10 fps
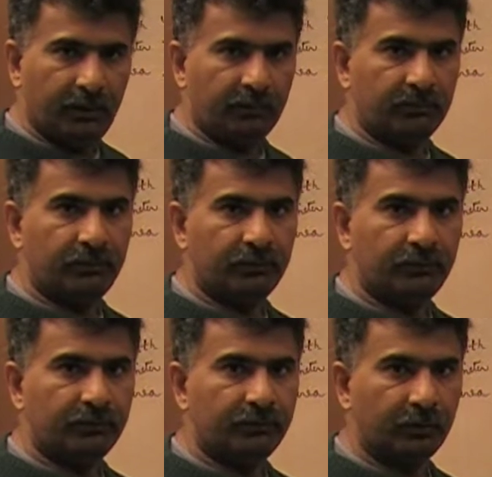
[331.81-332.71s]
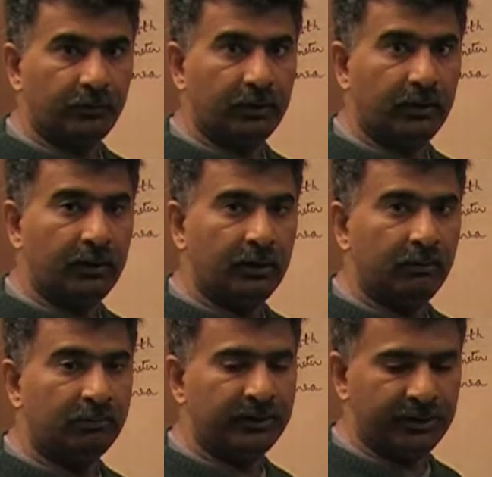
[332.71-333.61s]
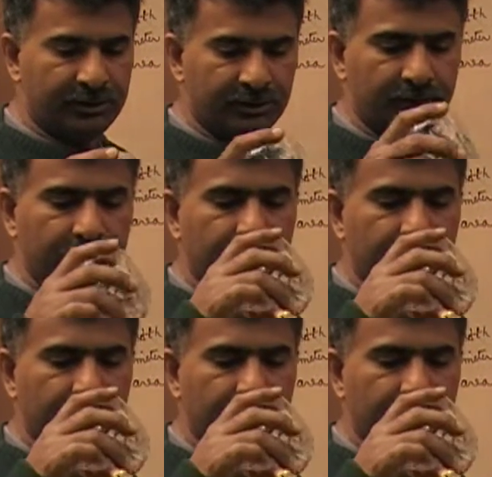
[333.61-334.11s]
as opposed to observing it in breach.